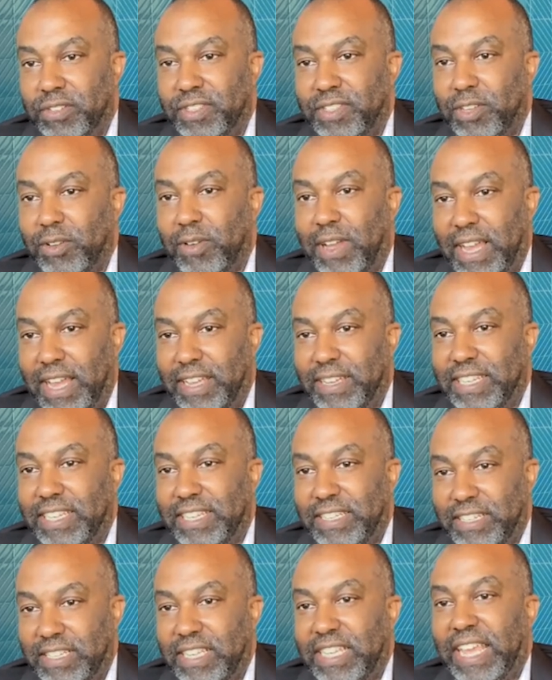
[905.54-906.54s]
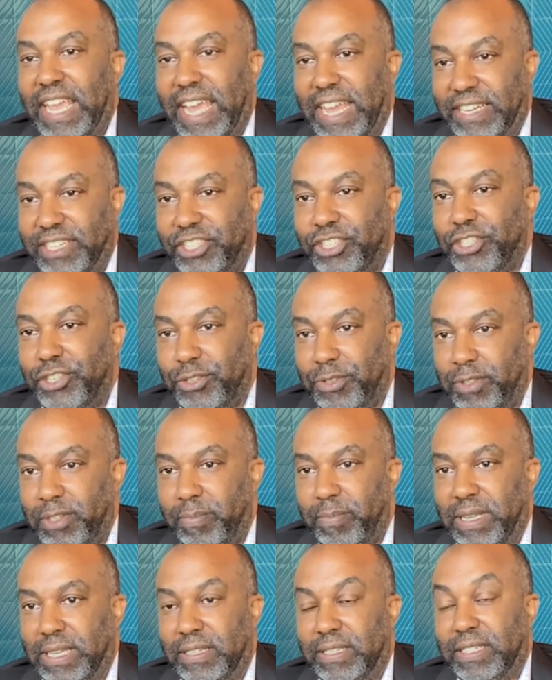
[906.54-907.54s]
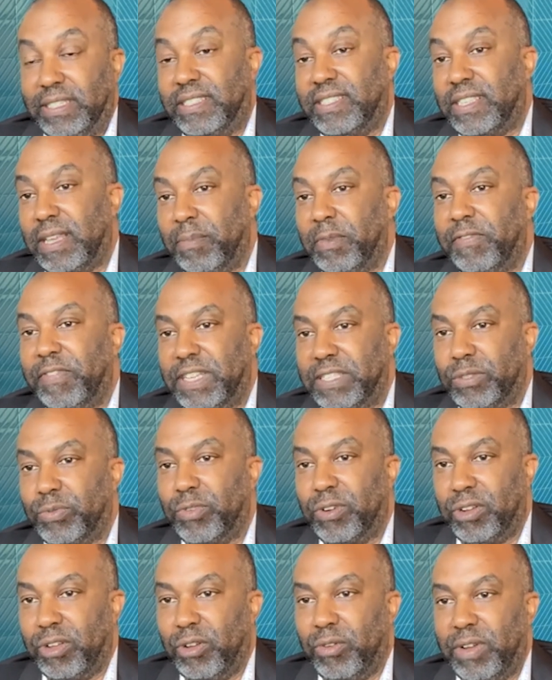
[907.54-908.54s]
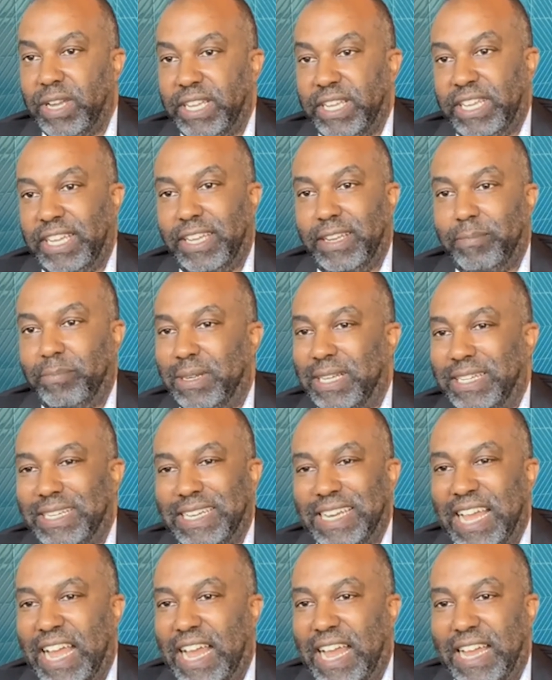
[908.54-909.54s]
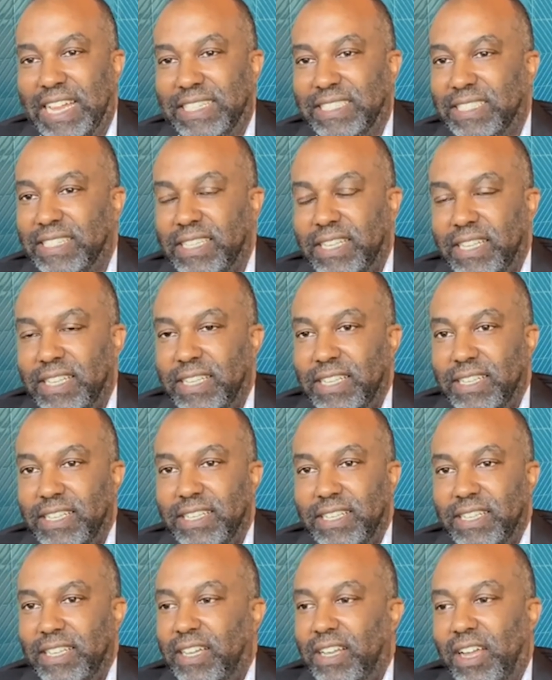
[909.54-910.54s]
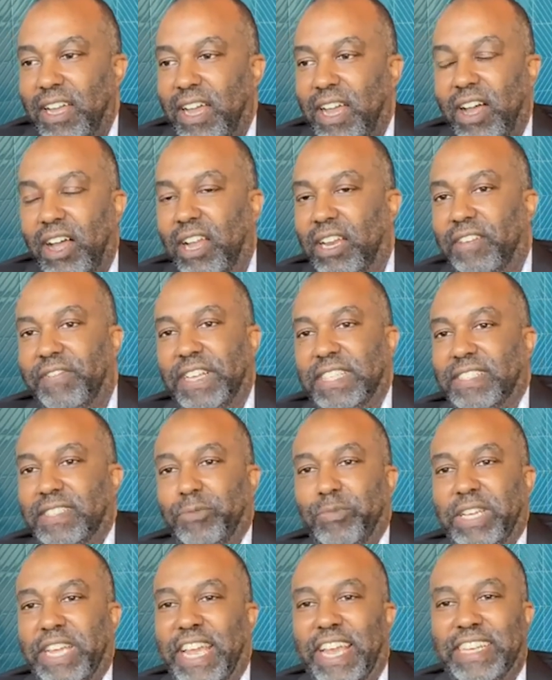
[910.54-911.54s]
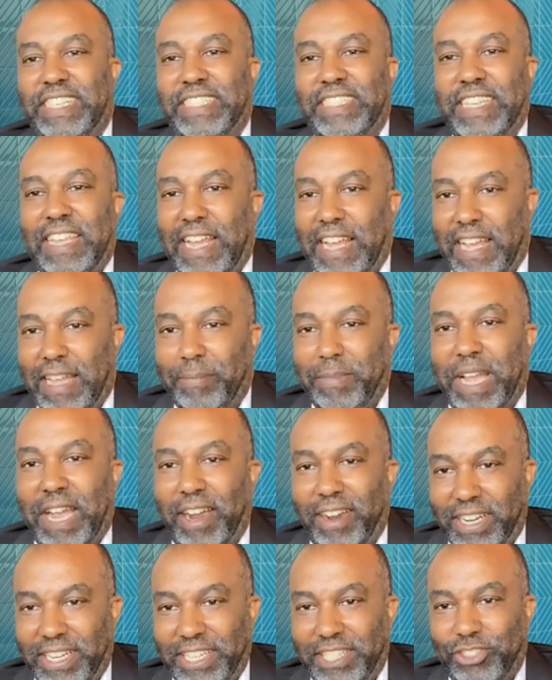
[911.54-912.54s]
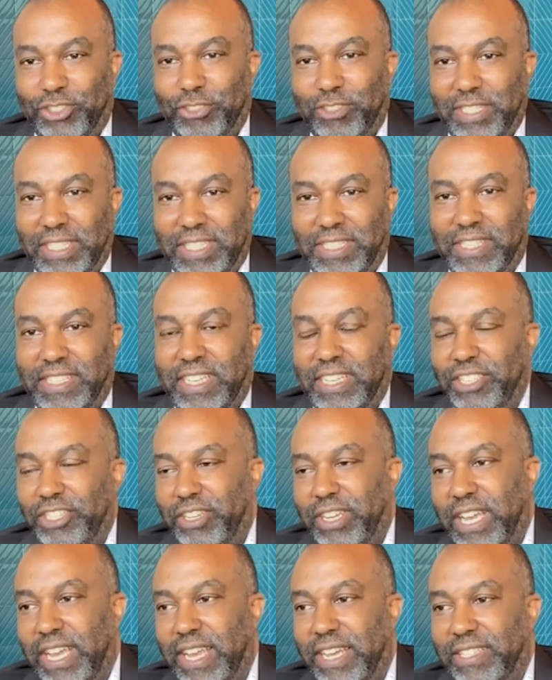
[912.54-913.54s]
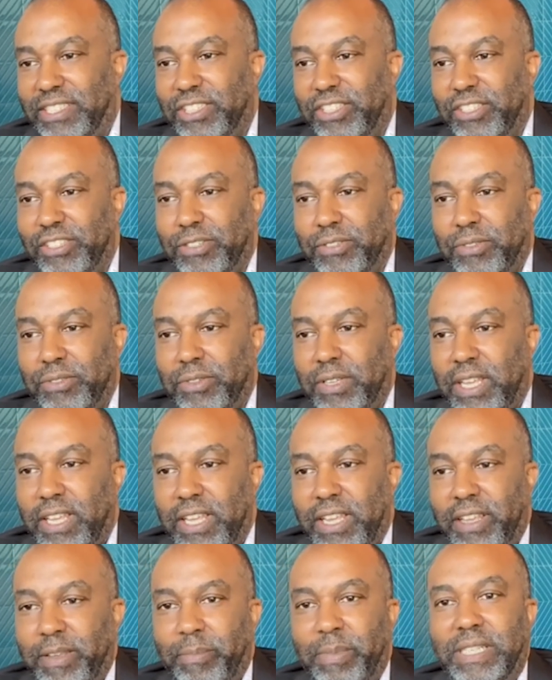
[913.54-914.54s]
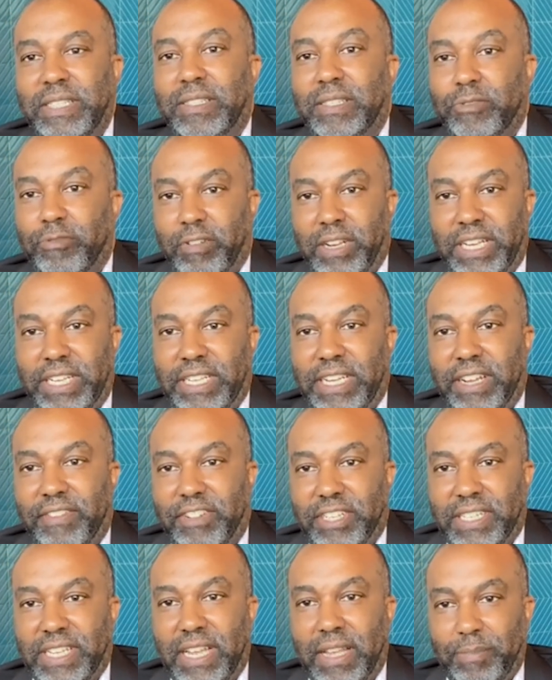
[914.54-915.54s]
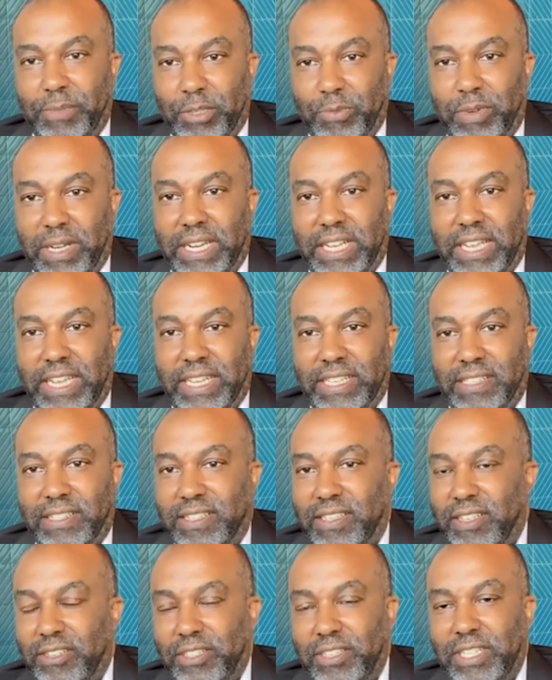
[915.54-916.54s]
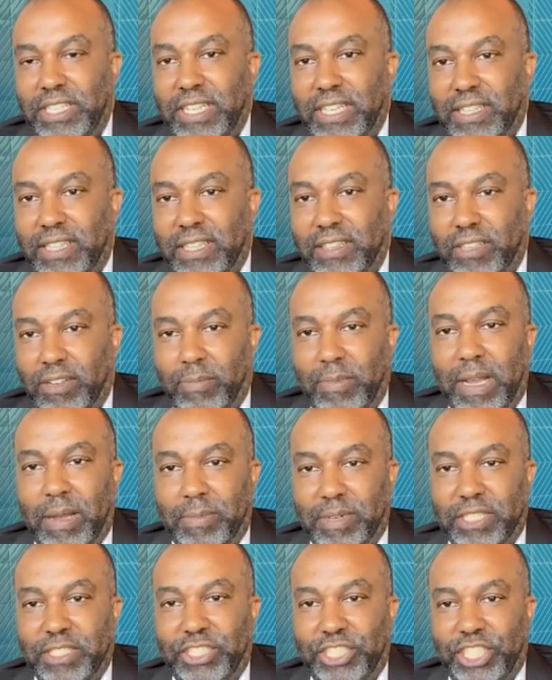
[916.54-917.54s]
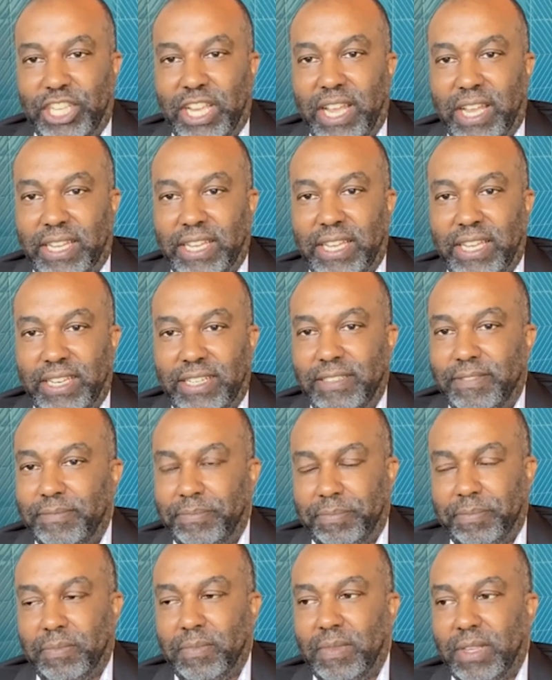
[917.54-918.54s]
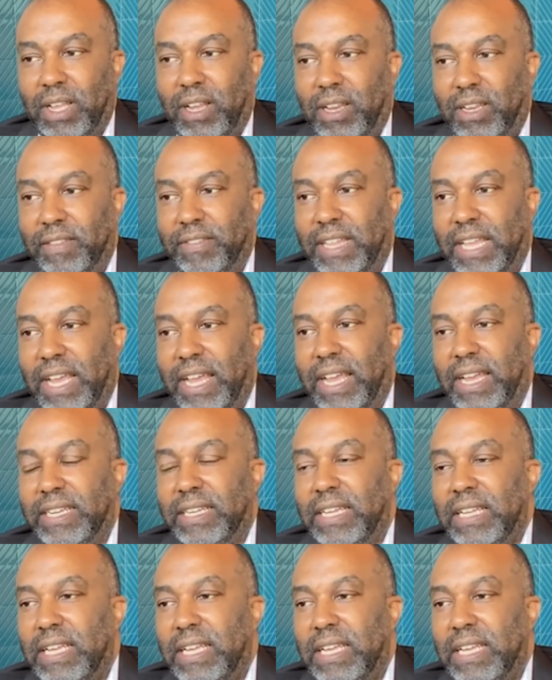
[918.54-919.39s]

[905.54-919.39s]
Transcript: so I could get to the building. Some of us were going in, but not all of us, and we had to time our entries, and you had to be screened every time you went in, so you did the thermometer check and all of that.